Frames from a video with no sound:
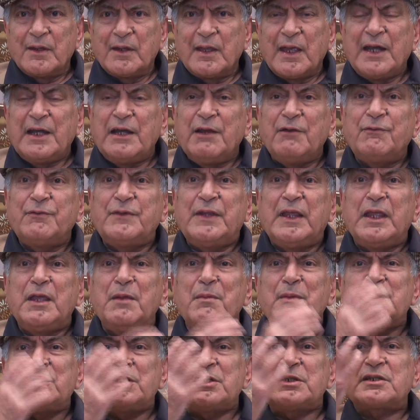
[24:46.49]
And if the
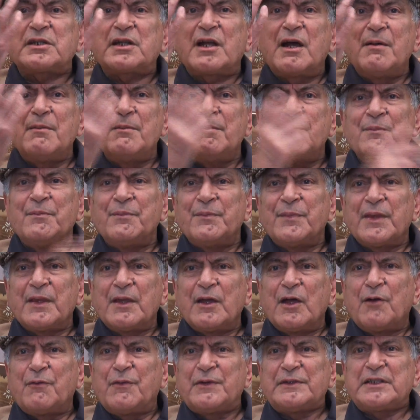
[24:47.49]
images come
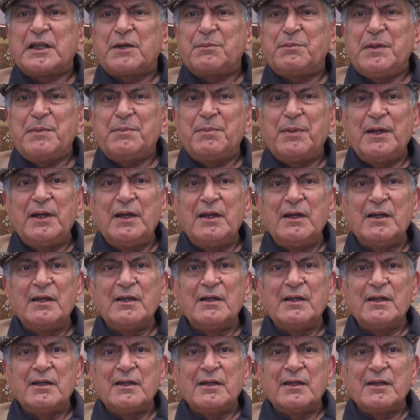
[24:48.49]
of other people,
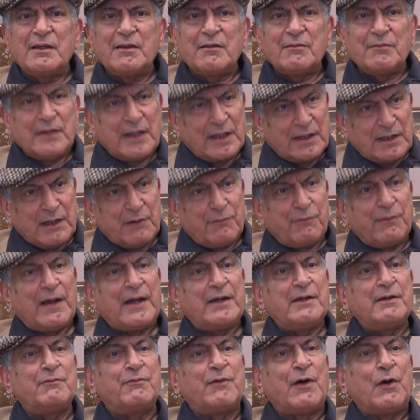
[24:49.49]
then they
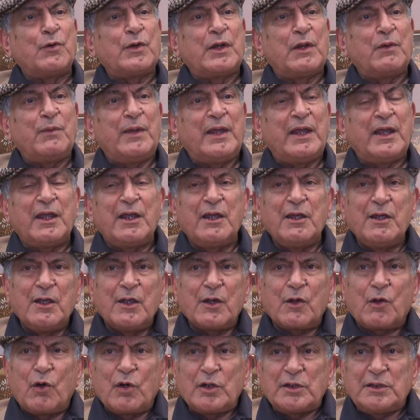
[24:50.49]
found a way
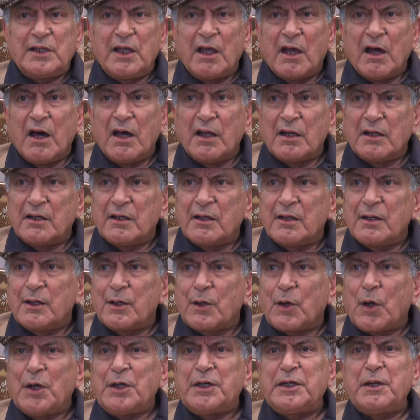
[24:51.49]
called dhyan,
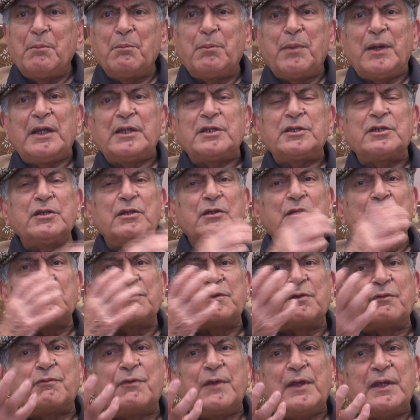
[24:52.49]
contemplation of
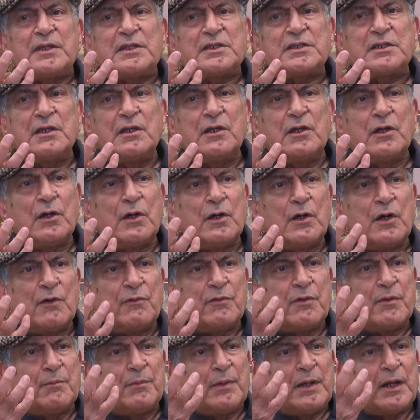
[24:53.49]
the face
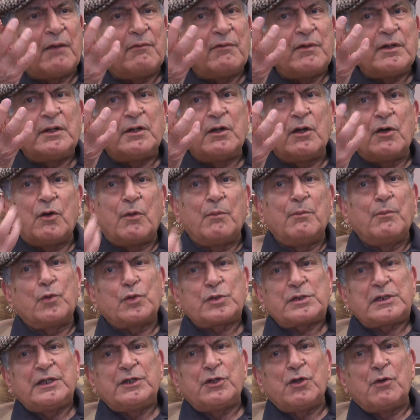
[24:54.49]
of a beloved, or
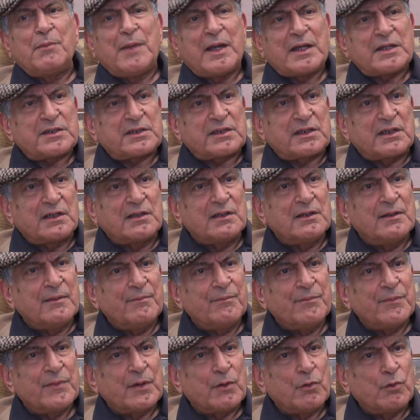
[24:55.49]
mostly your master,
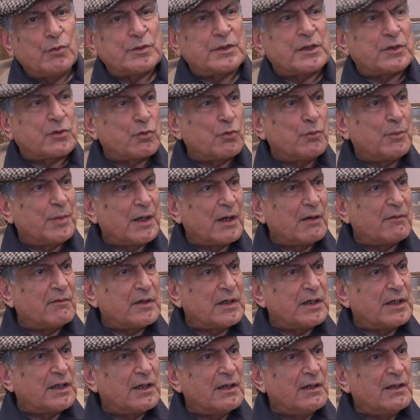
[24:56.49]
who is the true
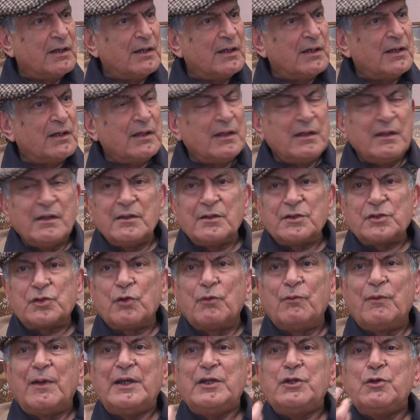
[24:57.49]
beloved. So
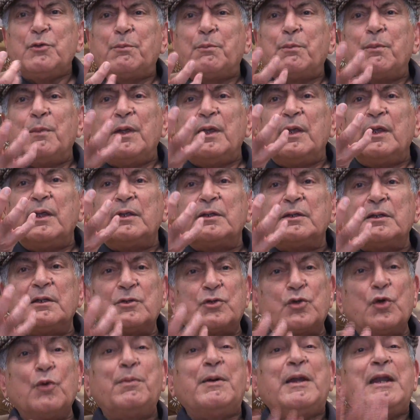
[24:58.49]
when you
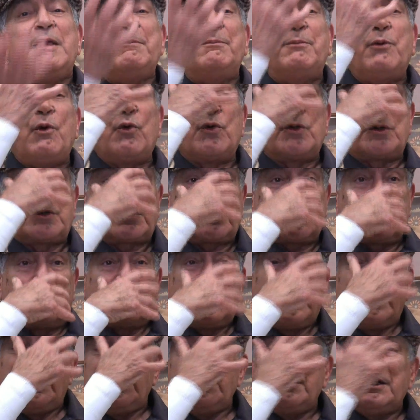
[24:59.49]
superimpose
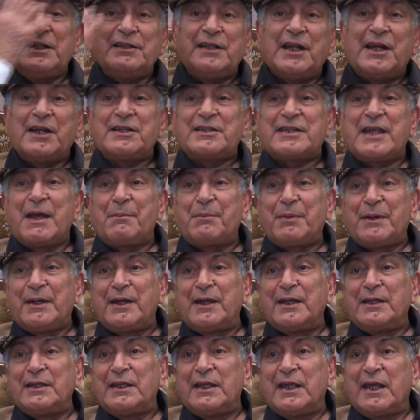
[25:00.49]
on anything that is
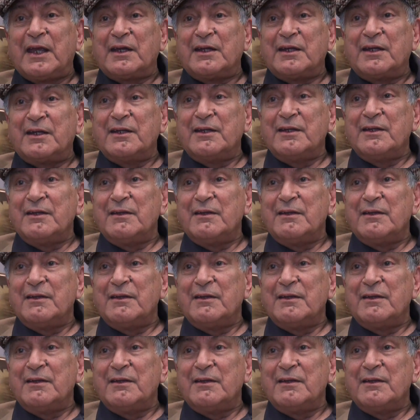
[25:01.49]
happening in the head